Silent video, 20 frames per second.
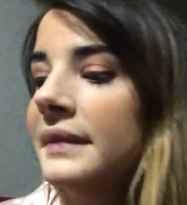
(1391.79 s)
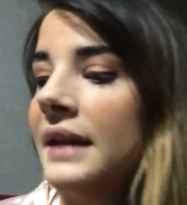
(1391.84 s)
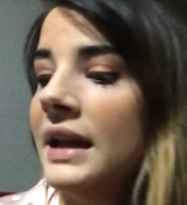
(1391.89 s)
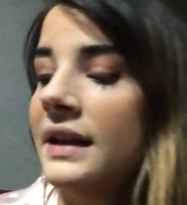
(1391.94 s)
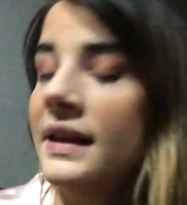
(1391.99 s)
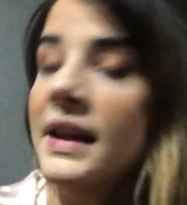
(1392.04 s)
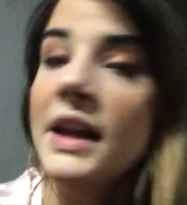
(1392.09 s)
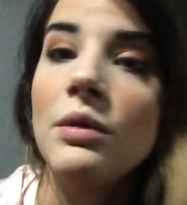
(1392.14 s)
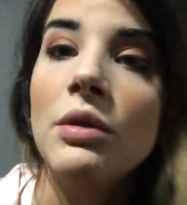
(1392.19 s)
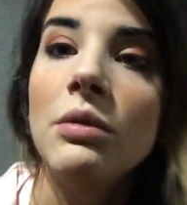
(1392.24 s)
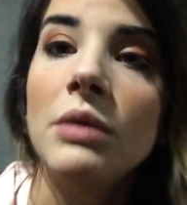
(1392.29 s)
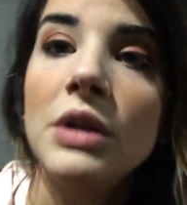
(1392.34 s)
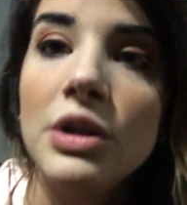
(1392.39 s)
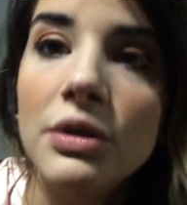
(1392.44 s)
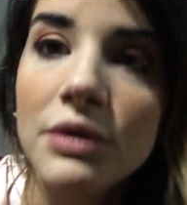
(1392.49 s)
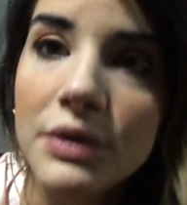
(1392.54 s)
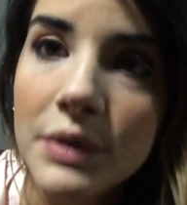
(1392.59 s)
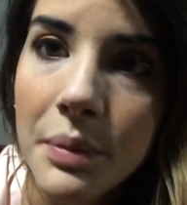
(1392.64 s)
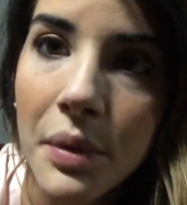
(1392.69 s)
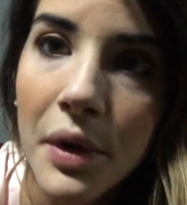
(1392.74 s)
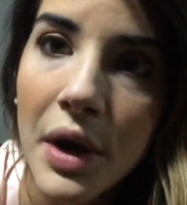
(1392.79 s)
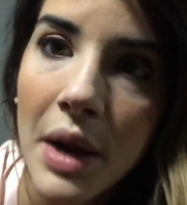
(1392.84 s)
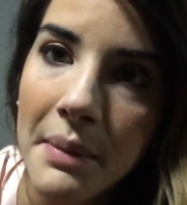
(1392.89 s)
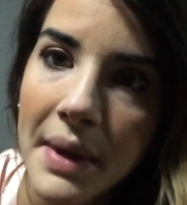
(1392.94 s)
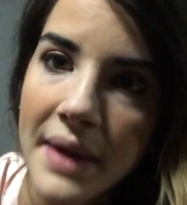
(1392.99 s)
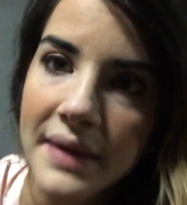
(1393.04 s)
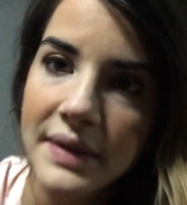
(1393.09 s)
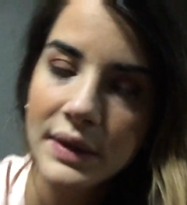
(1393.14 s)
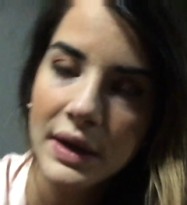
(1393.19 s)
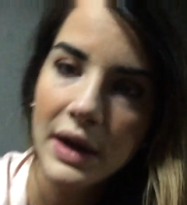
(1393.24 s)
And then what we do is we put on
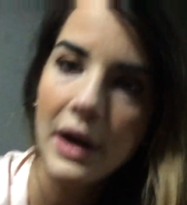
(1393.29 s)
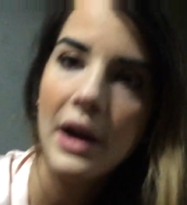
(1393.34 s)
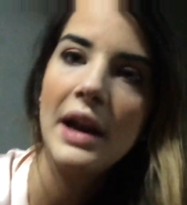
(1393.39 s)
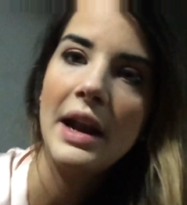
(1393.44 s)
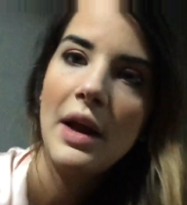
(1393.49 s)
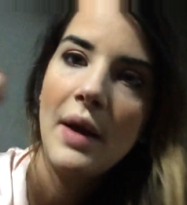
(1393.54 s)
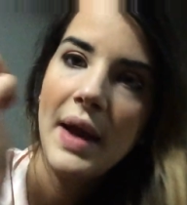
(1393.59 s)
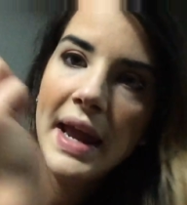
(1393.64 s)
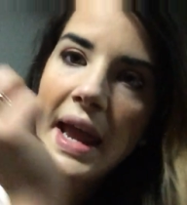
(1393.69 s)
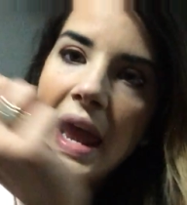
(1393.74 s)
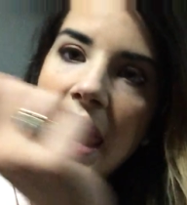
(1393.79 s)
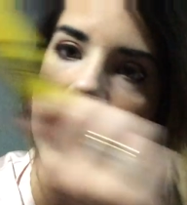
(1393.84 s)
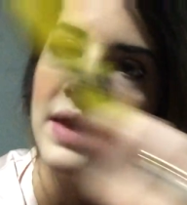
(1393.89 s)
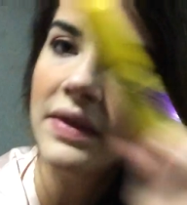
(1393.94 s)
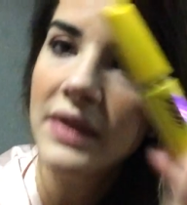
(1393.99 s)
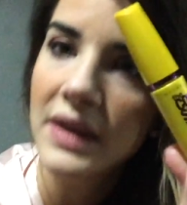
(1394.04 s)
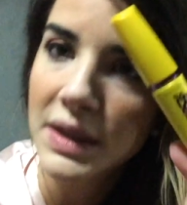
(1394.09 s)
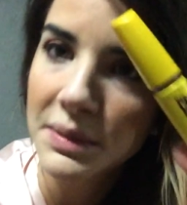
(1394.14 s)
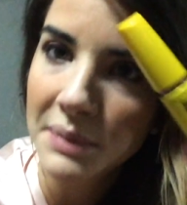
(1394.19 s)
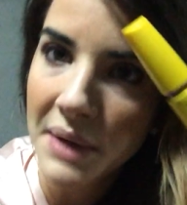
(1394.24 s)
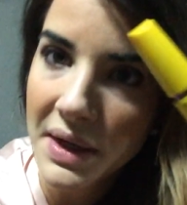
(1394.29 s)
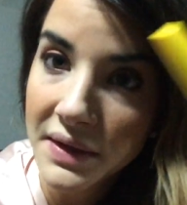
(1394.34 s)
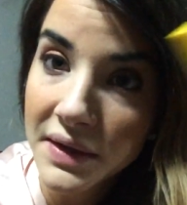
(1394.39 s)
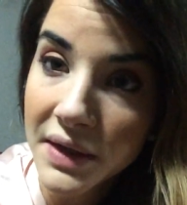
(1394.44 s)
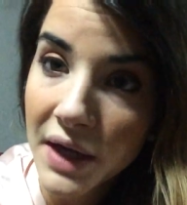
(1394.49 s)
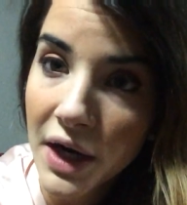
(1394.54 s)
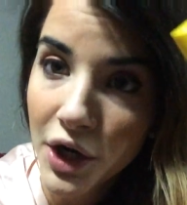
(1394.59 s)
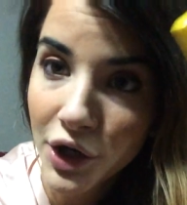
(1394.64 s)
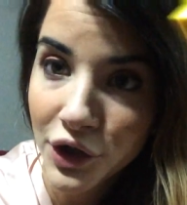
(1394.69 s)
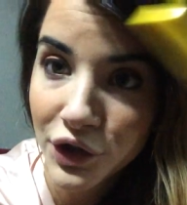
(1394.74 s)
mascara. Now I hate this
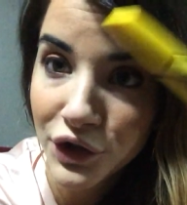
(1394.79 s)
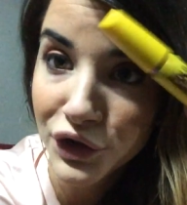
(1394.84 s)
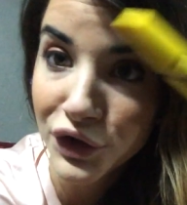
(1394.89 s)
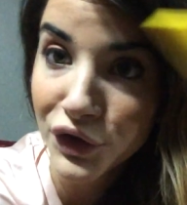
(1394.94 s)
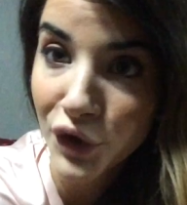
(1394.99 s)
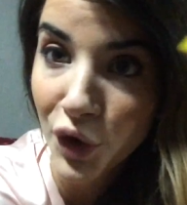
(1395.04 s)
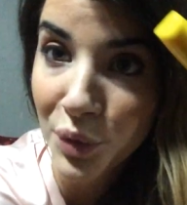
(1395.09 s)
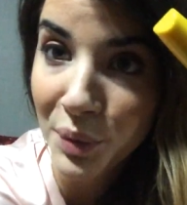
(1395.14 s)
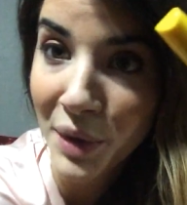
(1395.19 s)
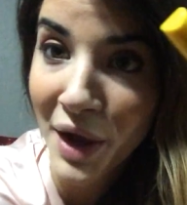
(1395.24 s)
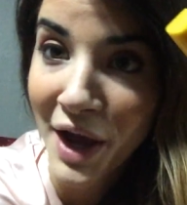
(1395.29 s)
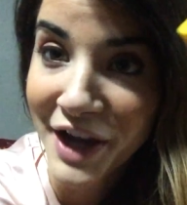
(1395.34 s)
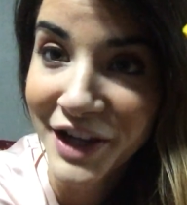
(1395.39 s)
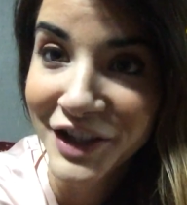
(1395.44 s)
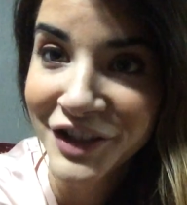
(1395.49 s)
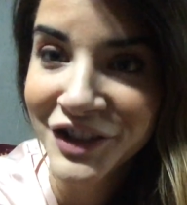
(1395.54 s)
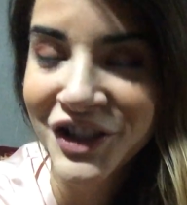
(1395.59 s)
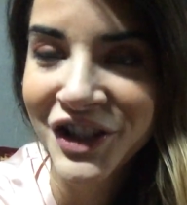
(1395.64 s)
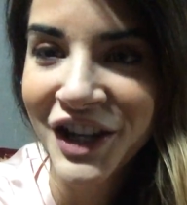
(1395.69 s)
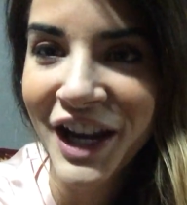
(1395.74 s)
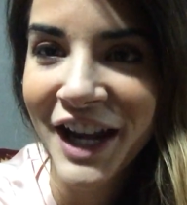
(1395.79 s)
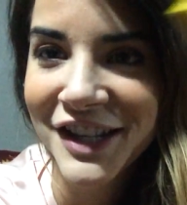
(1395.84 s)
mascara so much.